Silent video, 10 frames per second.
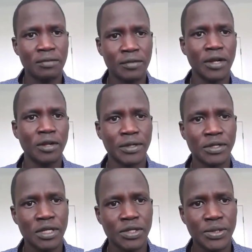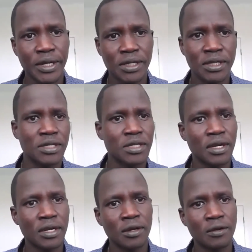helping South Sudanese
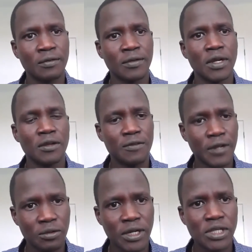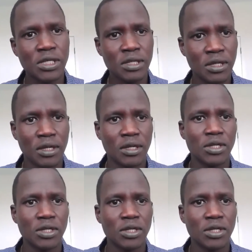Federation